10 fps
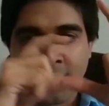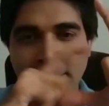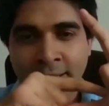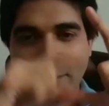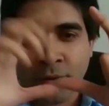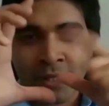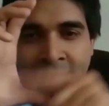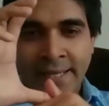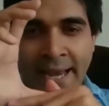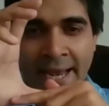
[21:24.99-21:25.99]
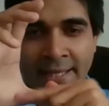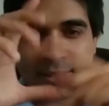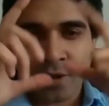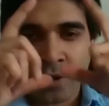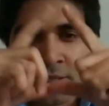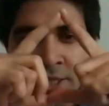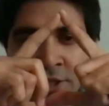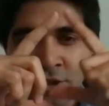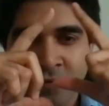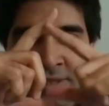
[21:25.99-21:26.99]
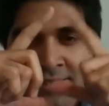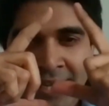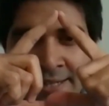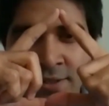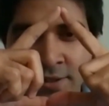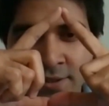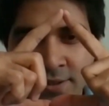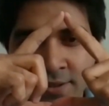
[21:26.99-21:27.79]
liquid, and gas on each of the centers.